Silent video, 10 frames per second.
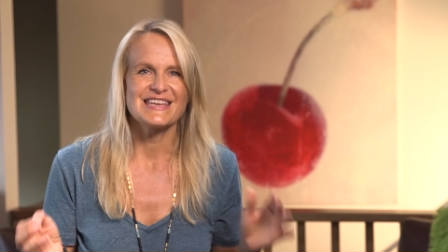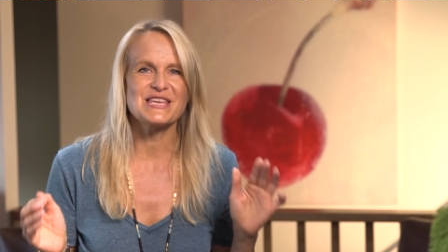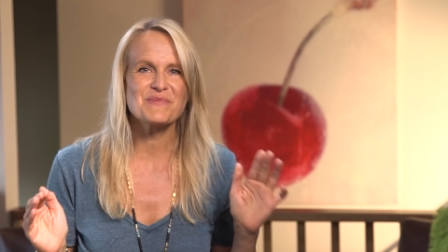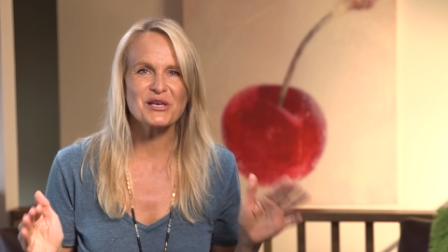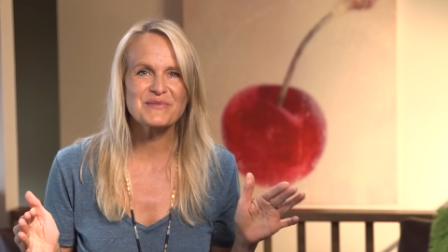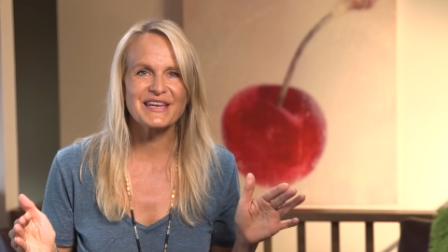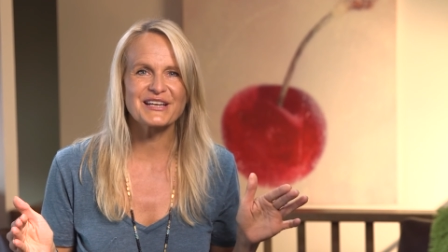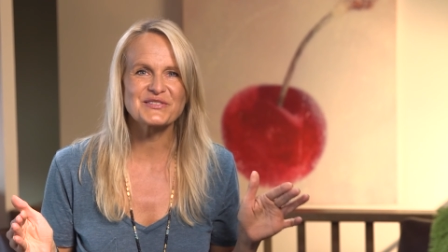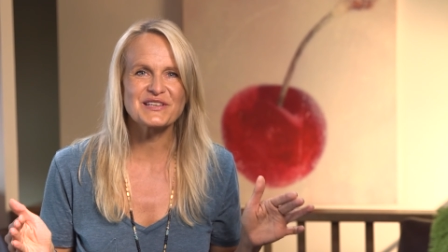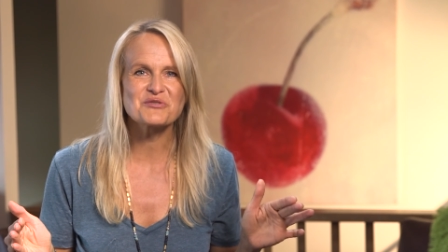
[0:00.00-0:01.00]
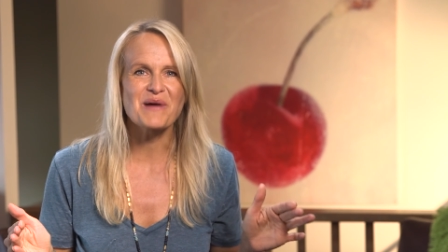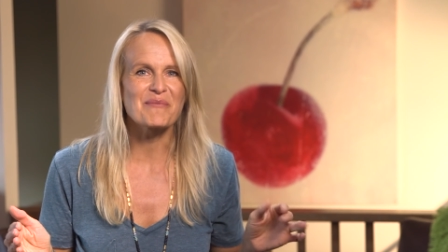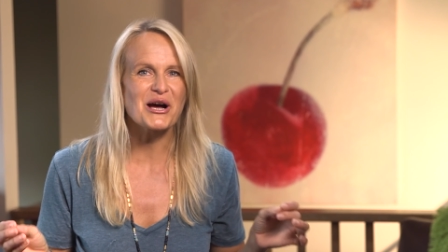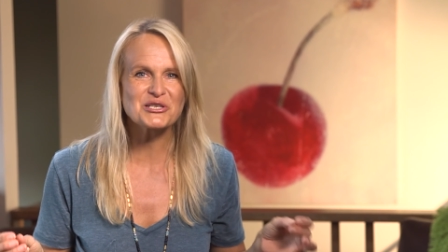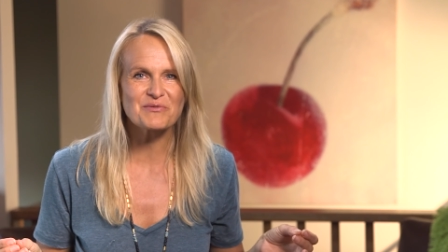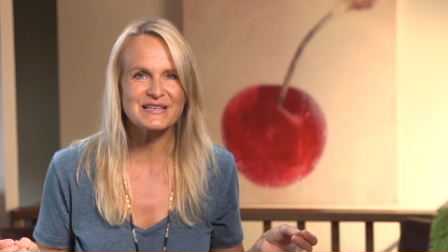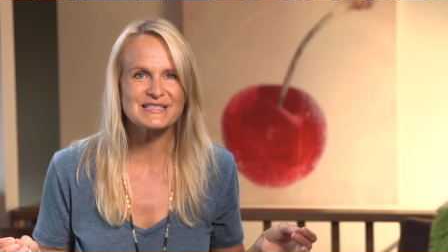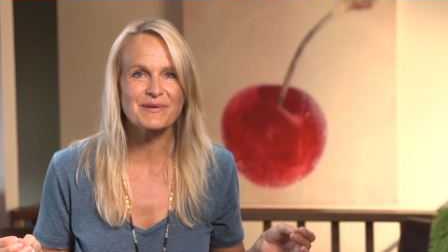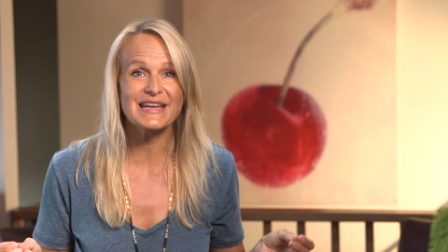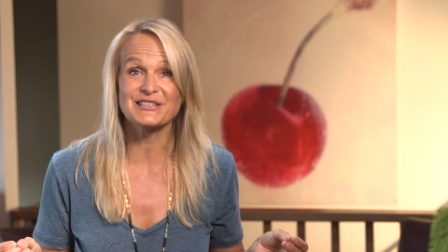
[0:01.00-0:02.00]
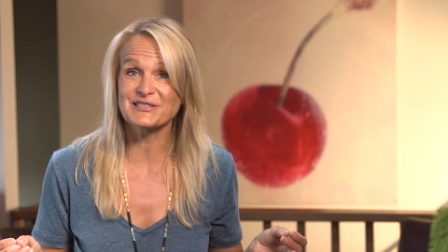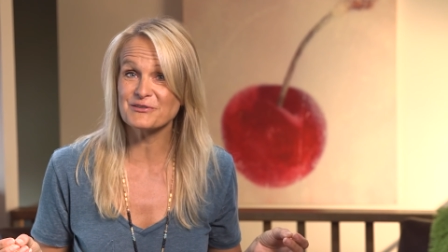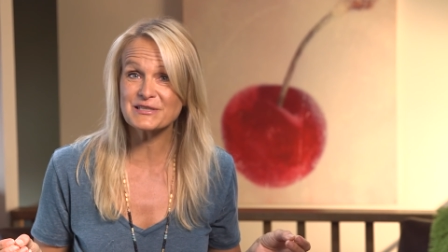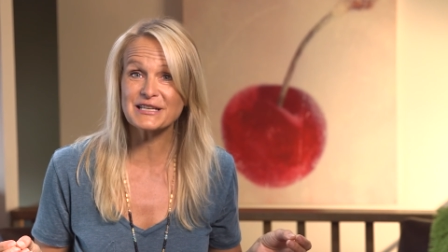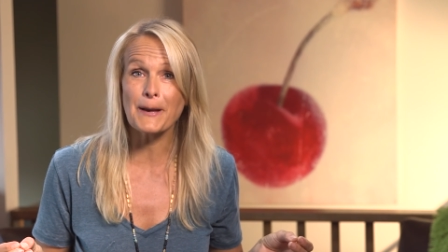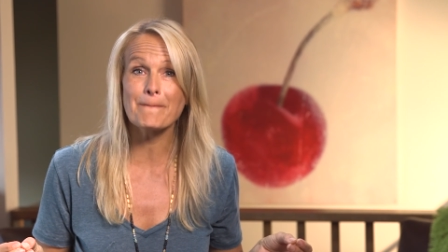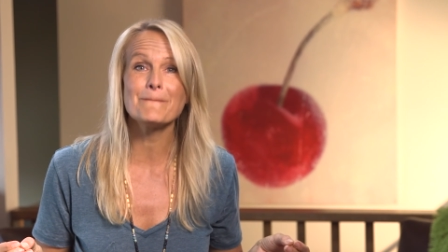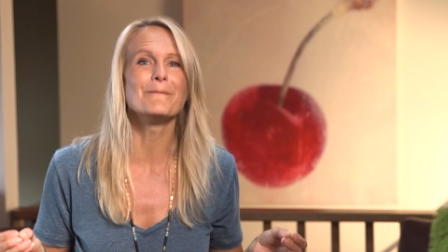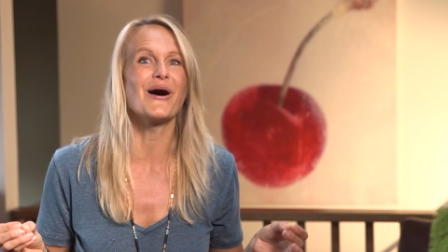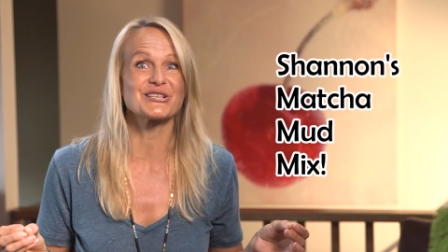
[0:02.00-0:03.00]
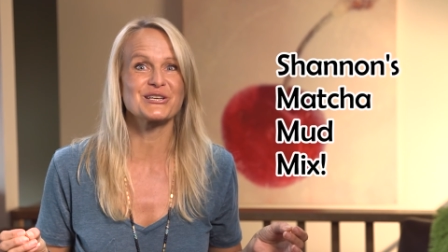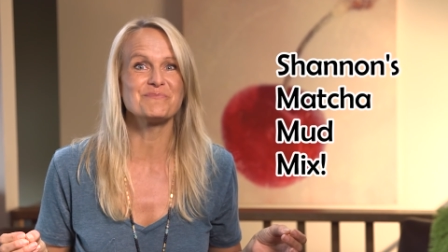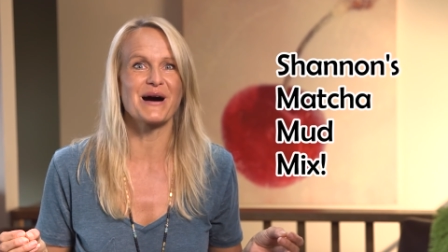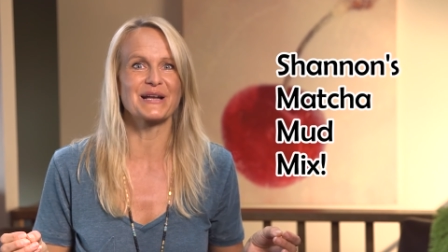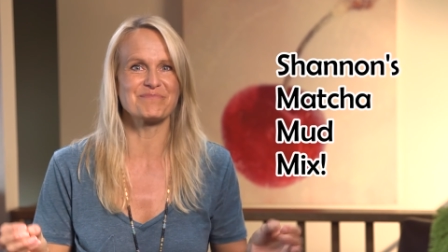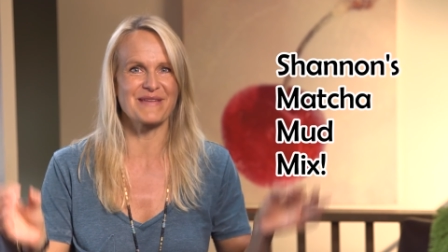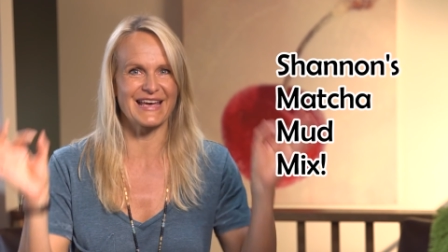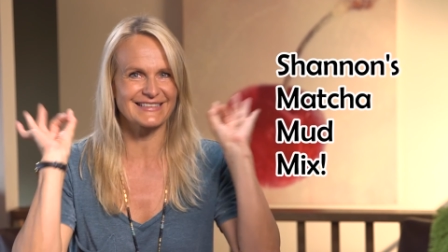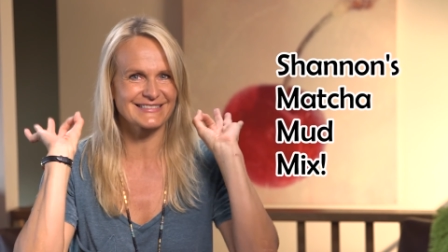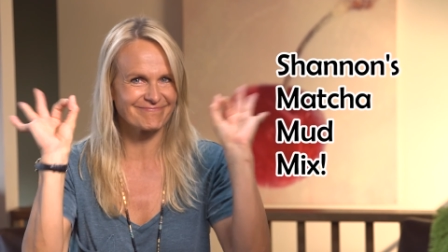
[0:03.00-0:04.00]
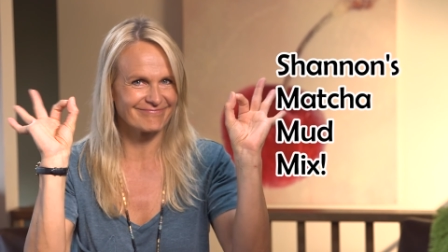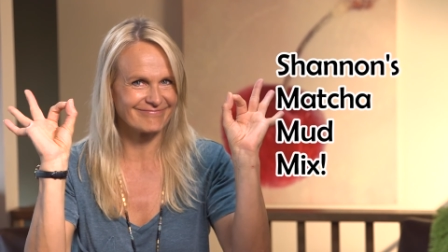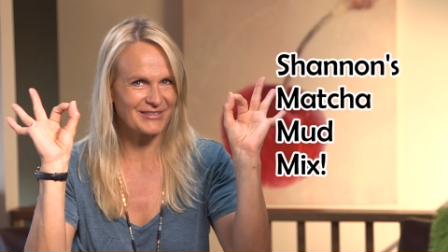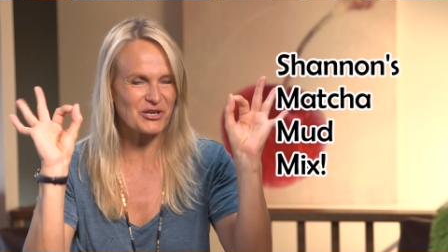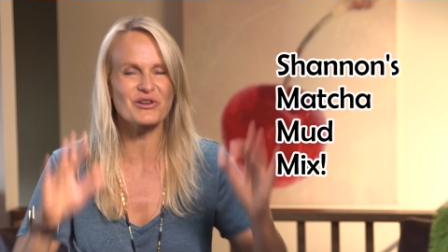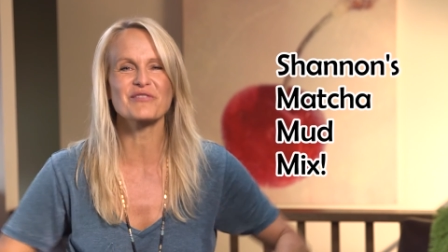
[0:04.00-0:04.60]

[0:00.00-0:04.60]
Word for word: Email me and I'll send you my matcha recipe and soon to come matcha mud mix. Go to